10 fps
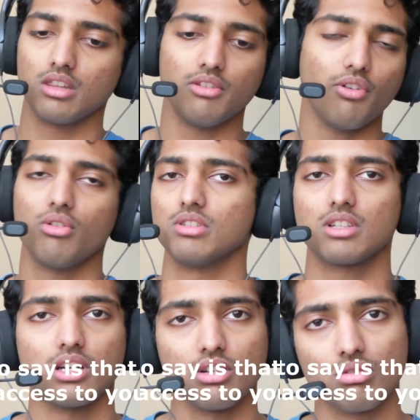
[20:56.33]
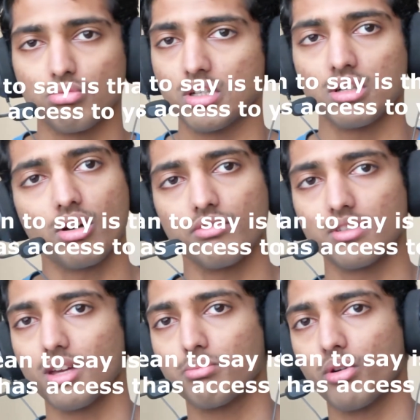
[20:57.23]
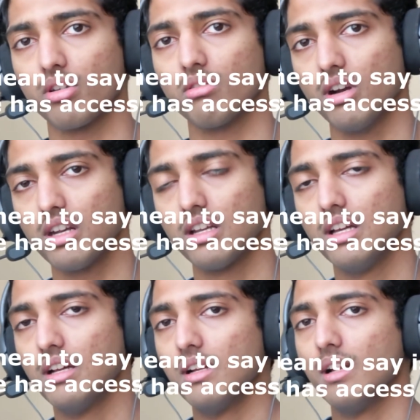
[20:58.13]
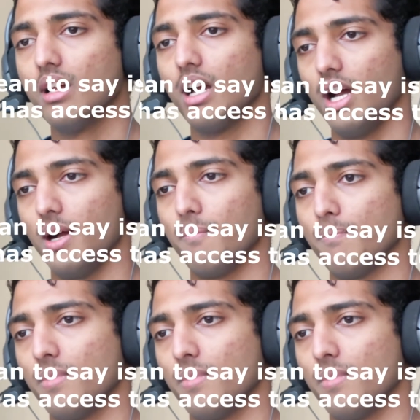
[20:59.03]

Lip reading: phone is kind of written off at that point, right? um